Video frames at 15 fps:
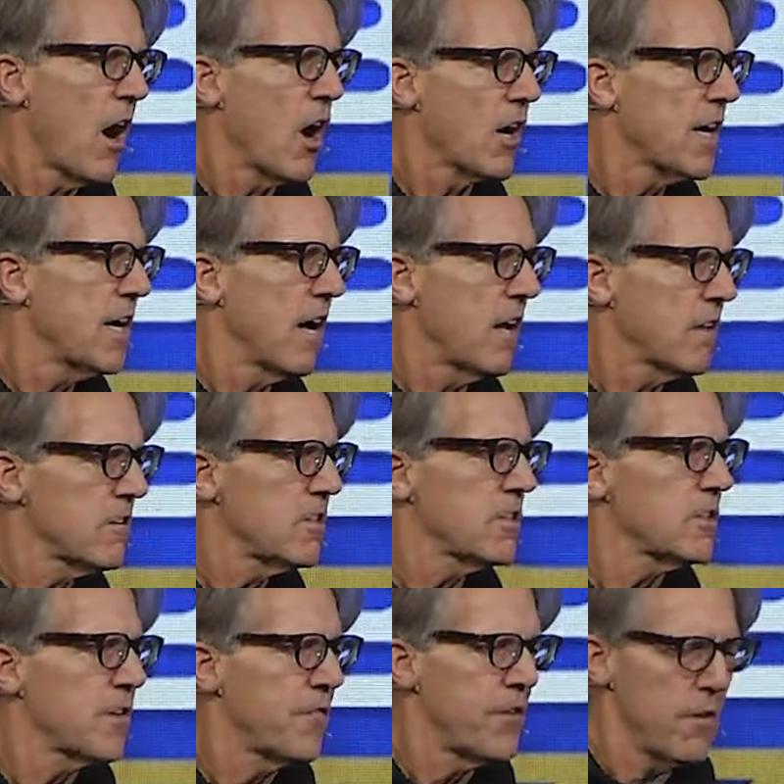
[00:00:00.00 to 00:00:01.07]

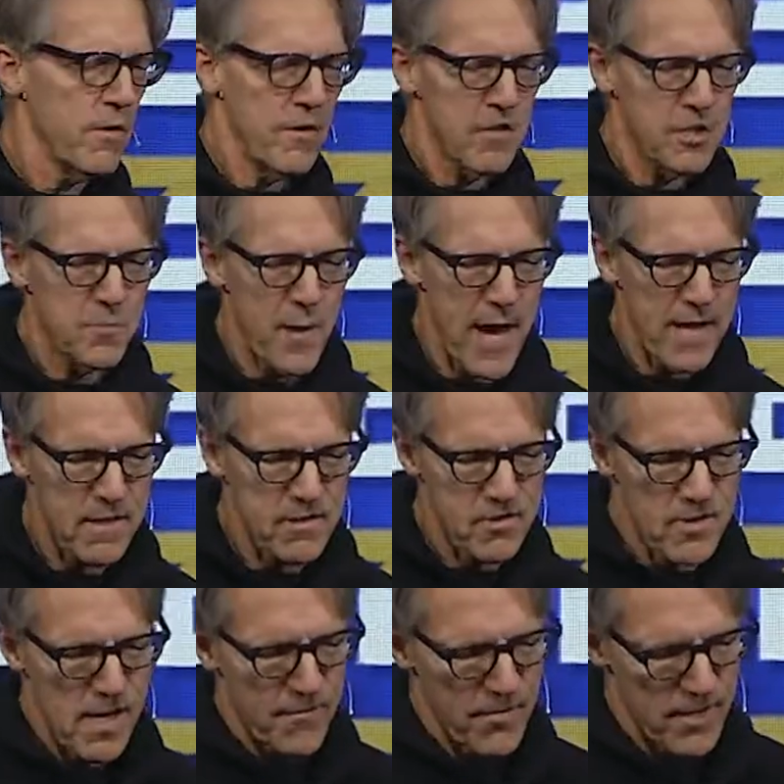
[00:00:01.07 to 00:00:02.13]
Archaeologists a few years back
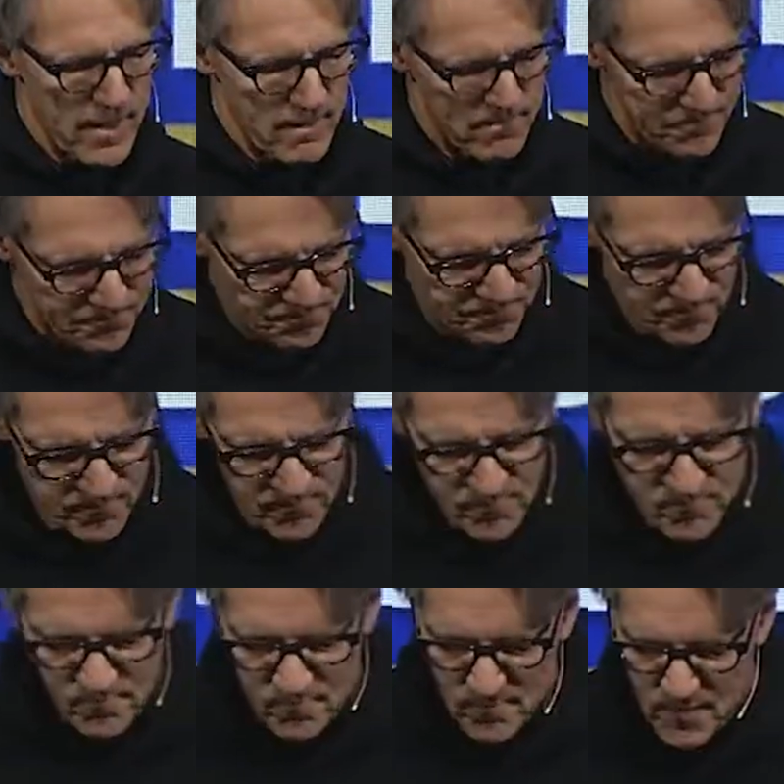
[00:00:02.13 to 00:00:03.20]
discovered it.
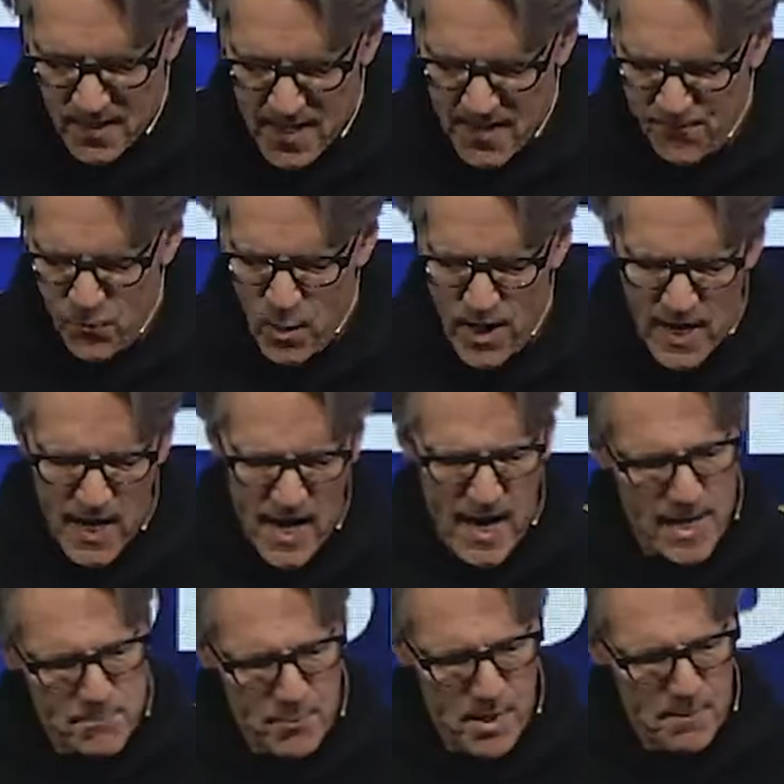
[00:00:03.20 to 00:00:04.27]
F Y
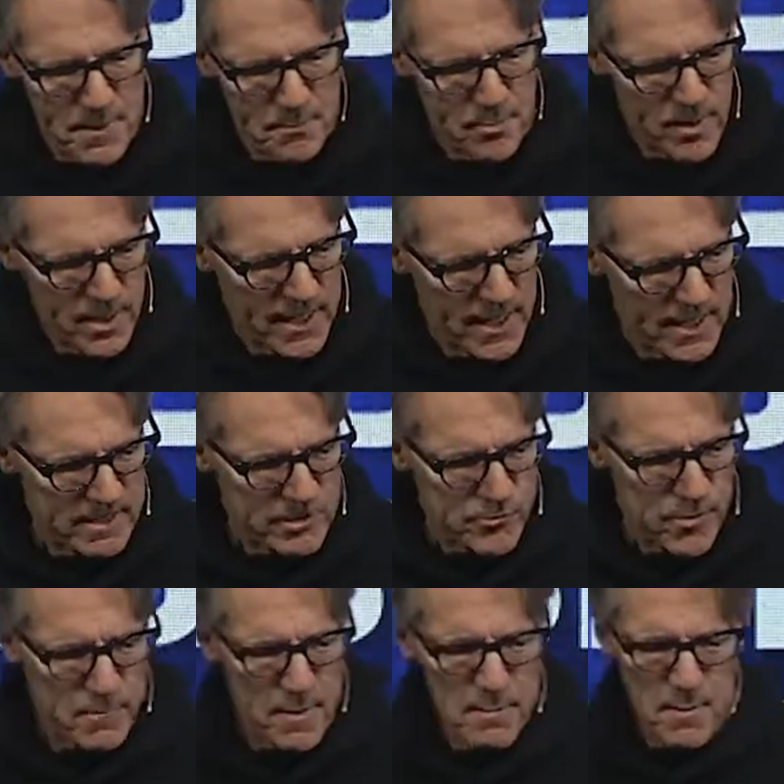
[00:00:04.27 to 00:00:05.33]
I, I'm probably plugging
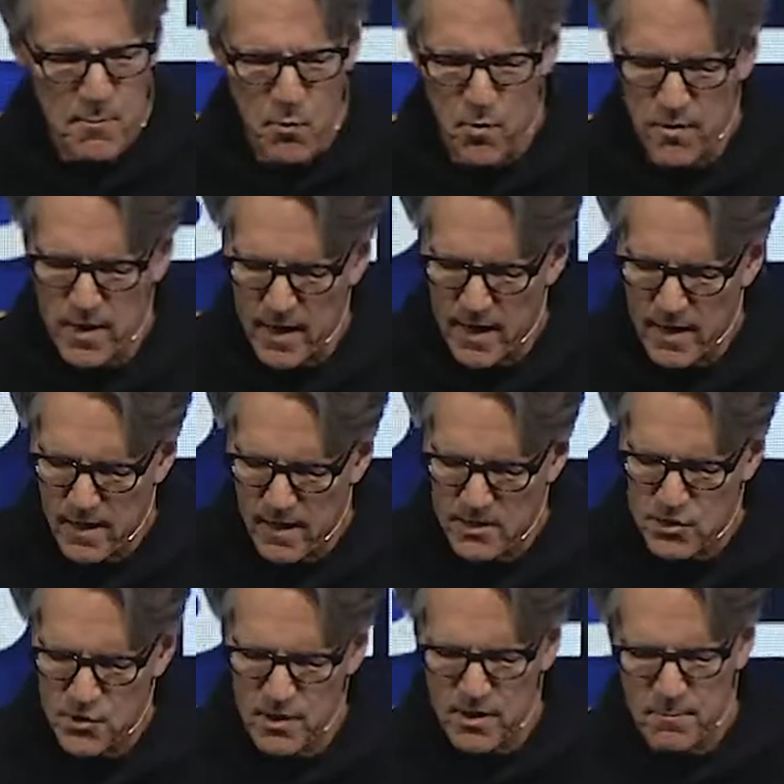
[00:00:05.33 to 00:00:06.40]
Israel maybe more than I, I
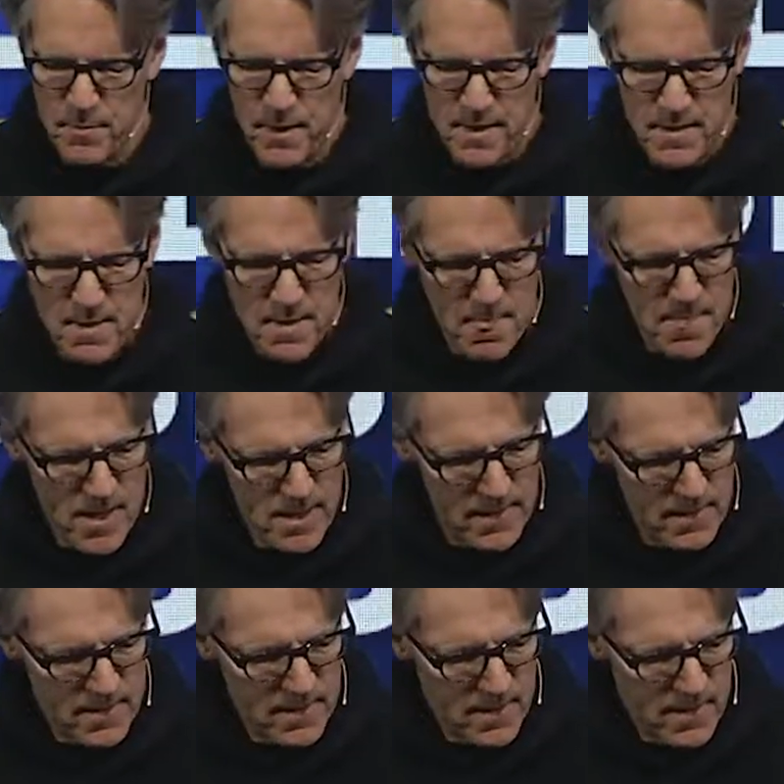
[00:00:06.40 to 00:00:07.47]
should, but...
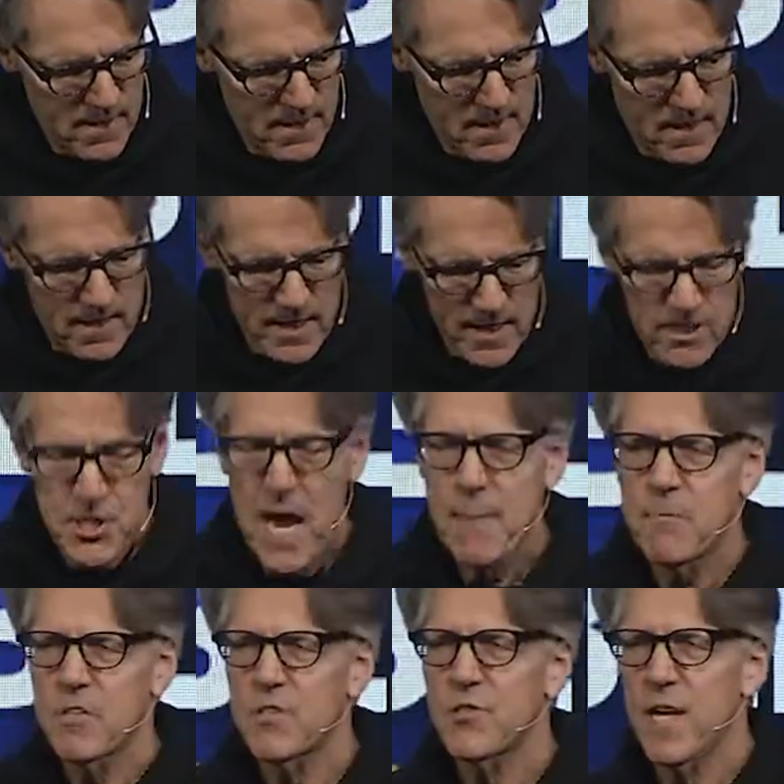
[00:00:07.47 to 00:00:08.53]
In
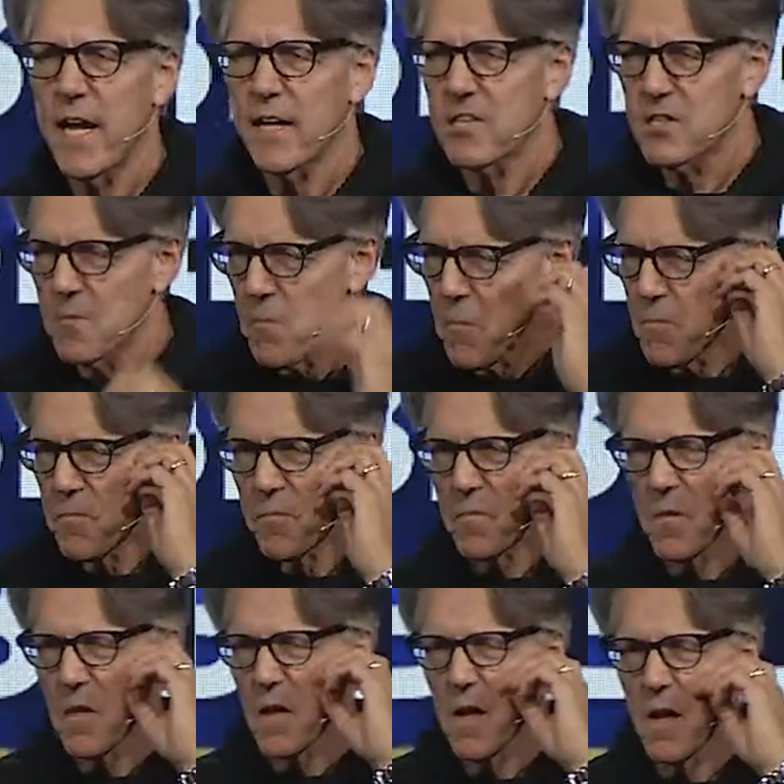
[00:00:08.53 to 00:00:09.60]
chapter six,
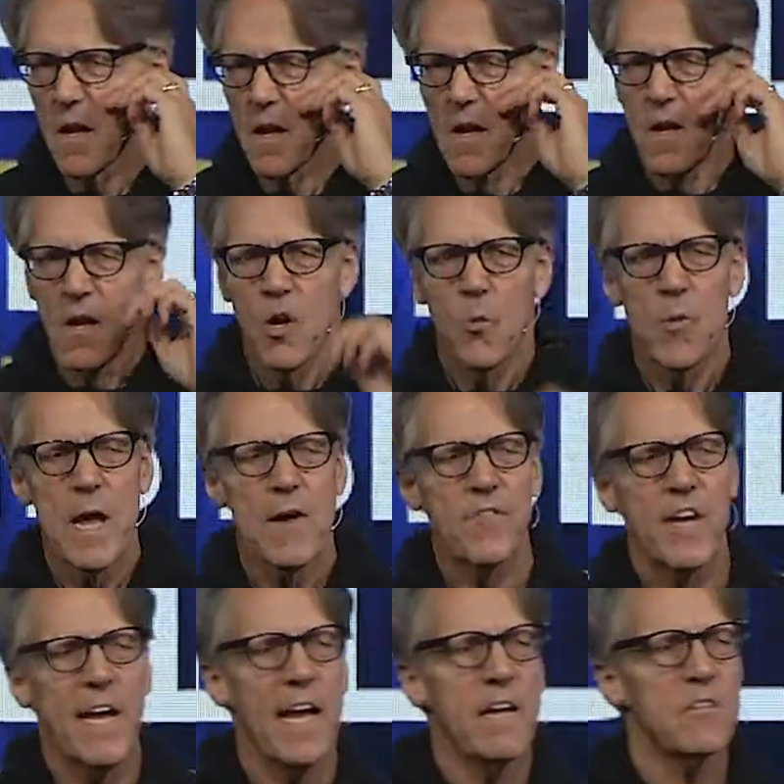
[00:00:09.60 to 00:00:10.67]
we have
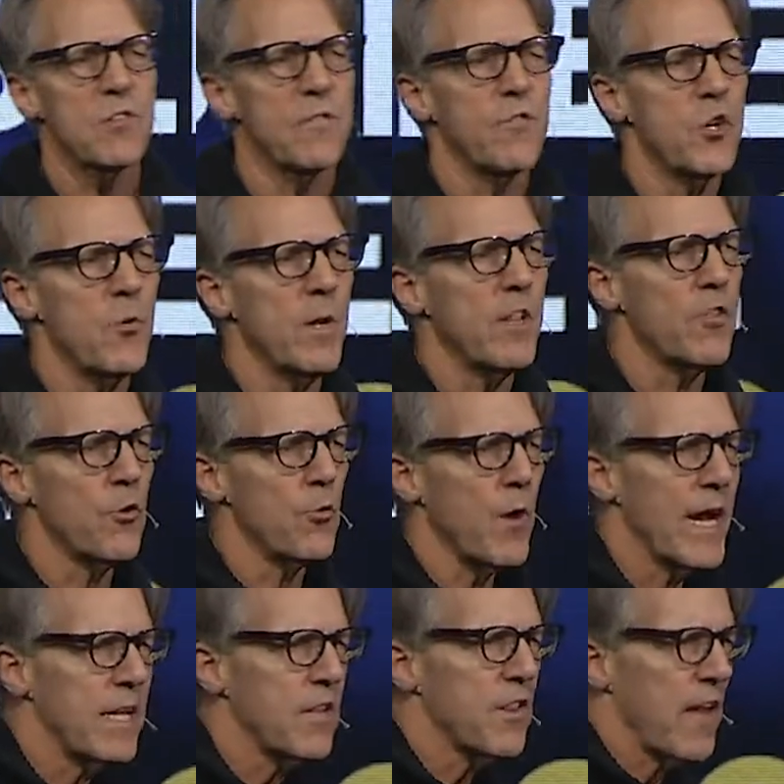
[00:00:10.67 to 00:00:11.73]
a case of doing the
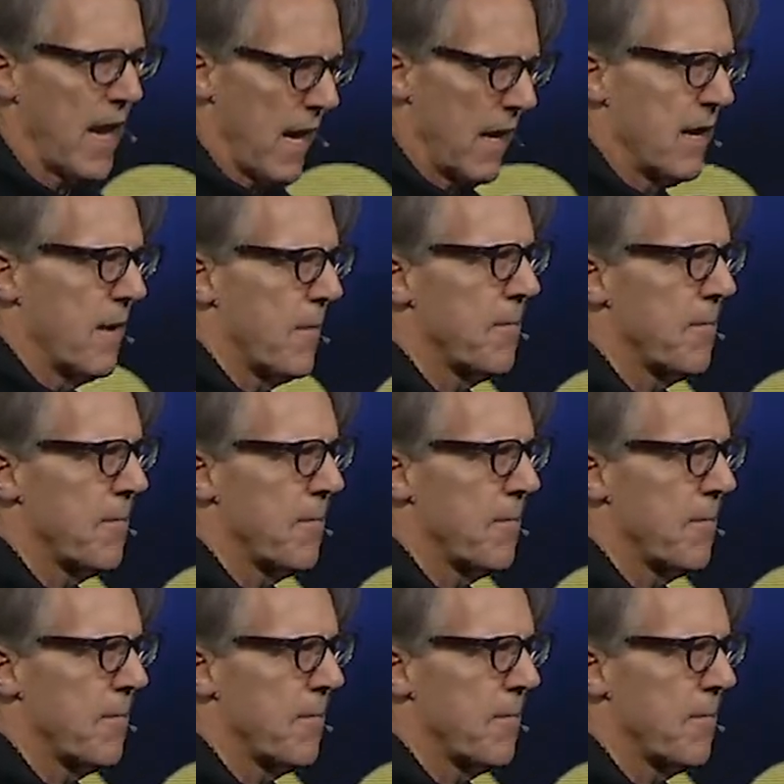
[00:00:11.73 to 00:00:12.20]
right thing,